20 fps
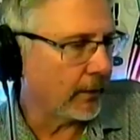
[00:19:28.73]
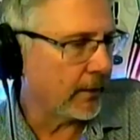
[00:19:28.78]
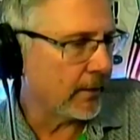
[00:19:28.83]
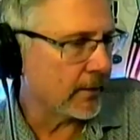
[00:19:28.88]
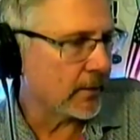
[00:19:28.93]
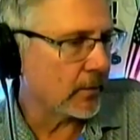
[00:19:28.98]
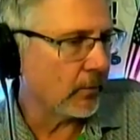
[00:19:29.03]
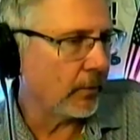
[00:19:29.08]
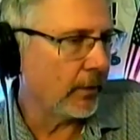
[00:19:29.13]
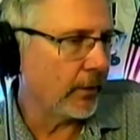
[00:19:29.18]
of
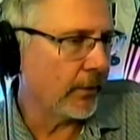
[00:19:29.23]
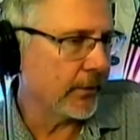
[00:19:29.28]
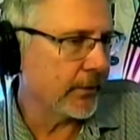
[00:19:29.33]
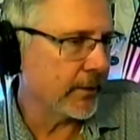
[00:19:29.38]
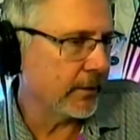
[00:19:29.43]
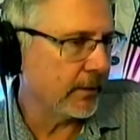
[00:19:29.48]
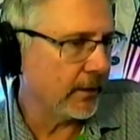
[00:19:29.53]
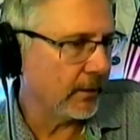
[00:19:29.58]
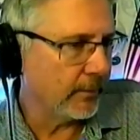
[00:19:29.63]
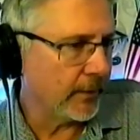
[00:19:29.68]
soils
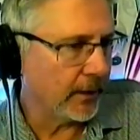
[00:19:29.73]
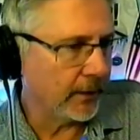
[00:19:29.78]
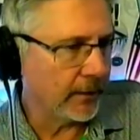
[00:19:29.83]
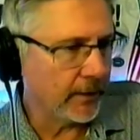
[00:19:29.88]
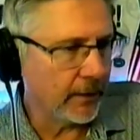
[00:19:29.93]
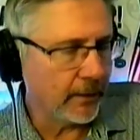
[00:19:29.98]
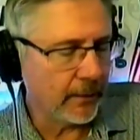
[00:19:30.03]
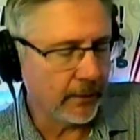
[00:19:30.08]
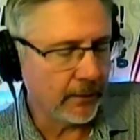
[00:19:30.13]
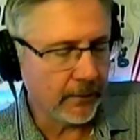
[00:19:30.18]
and the
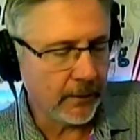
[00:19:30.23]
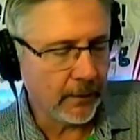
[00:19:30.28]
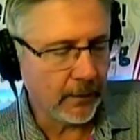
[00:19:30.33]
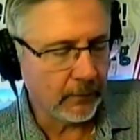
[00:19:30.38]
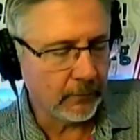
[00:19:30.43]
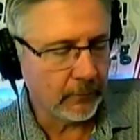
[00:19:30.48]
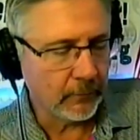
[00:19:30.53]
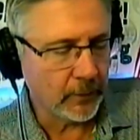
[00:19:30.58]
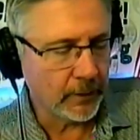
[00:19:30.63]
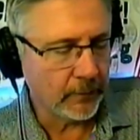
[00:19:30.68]
ability to, you know,
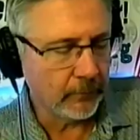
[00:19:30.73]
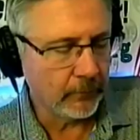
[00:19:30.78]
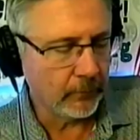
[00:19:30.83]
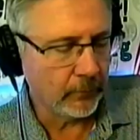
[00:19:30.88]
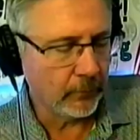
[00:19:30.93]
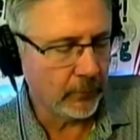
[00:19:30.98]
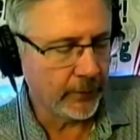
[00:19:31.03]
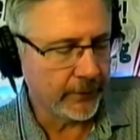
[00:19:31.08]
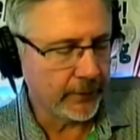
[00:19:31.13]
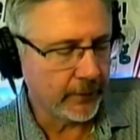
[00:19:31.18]
what
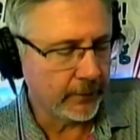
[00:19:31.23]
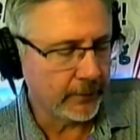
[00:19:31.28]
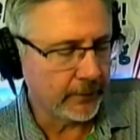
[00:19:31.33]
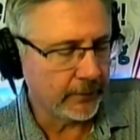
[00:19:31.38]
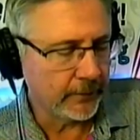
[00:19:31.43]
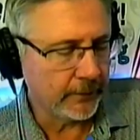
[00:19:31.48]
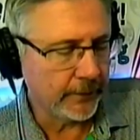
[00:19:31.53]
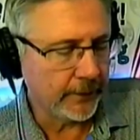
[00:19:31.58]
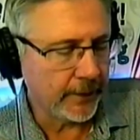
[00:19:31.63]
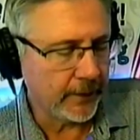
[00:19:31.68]
what
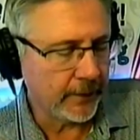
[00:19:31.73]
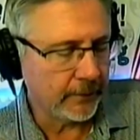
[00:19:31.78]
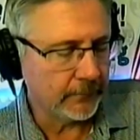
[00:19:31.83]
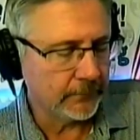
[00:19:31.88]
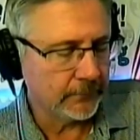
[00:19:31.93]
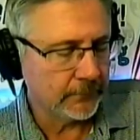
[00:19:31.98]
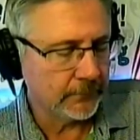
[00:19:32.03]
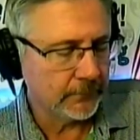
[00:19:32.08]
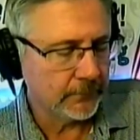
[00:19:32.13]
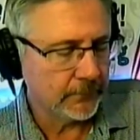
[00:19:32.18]
the uh,
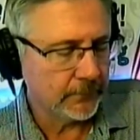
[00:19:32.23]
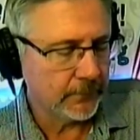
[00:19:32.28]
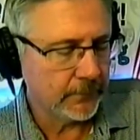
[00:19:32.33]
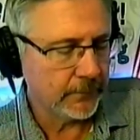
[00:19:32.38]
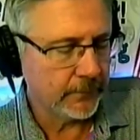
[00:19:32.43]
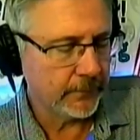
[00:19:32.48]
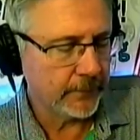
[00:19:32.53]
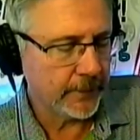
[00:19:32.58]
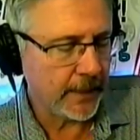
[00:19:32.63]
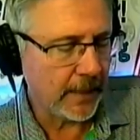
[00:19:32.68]

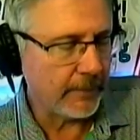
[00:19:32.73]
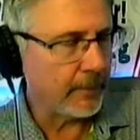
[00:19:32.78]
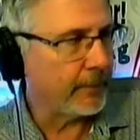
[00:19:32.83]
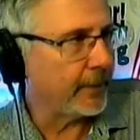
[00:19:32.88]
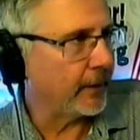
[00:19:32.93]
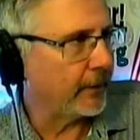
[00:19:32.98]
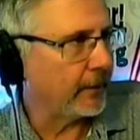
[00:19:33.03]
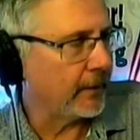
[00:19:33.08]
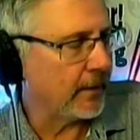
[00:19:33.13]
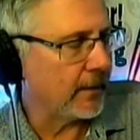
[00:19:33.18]

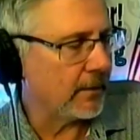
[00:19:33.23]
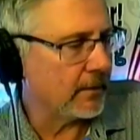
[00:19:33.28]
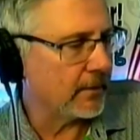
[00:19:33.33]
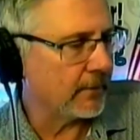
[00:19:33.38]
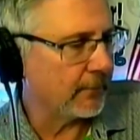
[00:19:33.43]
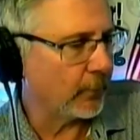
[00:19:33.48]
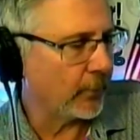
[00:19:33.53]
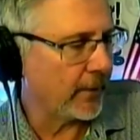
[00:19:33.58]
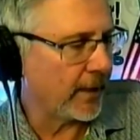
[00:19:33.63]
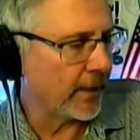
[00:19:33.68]
capability is
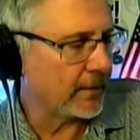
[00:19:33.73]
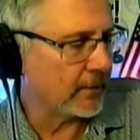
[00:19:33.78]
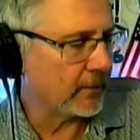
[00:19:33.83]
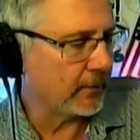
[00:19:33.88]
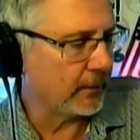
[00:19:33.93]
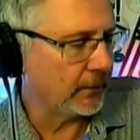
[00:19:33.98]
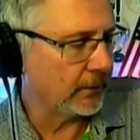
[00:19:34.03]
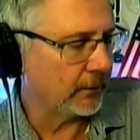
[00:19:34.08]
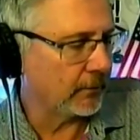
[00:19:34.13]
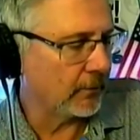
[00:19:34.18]
for that
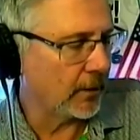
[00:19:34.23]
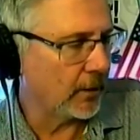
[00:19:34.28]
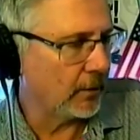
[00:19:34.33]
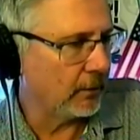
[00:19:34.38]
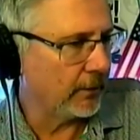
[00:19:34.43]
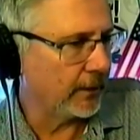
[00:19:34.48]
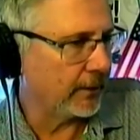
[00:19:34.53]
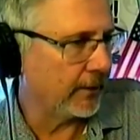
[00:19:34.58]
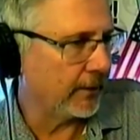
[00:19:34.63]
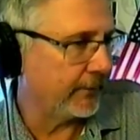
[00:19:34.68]
soil to
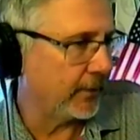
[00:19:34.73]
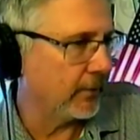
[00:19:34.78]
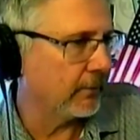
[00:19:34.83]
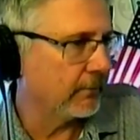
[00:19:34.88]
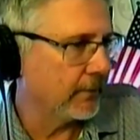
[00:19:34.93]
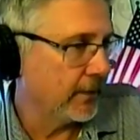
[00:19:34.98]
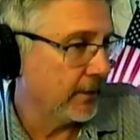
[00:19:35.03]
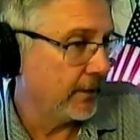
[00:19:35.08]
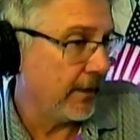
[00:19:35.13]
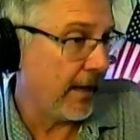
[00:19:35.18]
grow. And if you
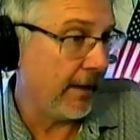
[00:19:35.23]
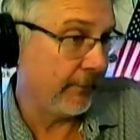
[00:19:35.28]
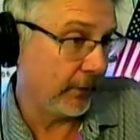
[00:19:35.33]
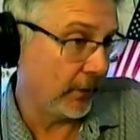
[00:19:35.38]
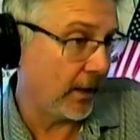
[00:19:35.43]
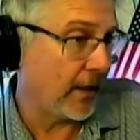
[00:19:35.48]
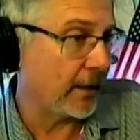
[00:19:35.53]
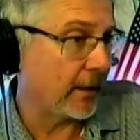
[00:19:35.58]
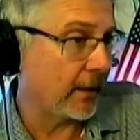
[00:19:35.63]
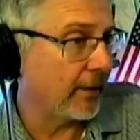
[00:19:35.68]
have a
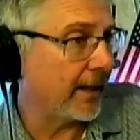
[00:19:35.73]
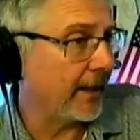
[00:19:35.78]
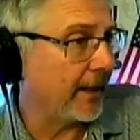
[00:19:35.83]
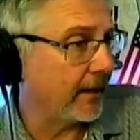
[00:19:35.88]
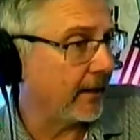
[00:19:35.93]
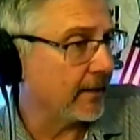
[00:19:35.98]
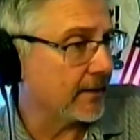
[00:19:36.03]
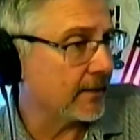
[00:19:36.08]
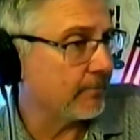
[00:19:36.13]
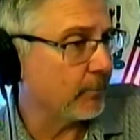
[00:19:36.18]
lot of
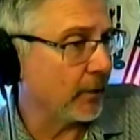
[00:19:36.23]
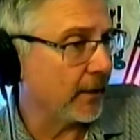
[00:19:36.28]
granite, it's pretty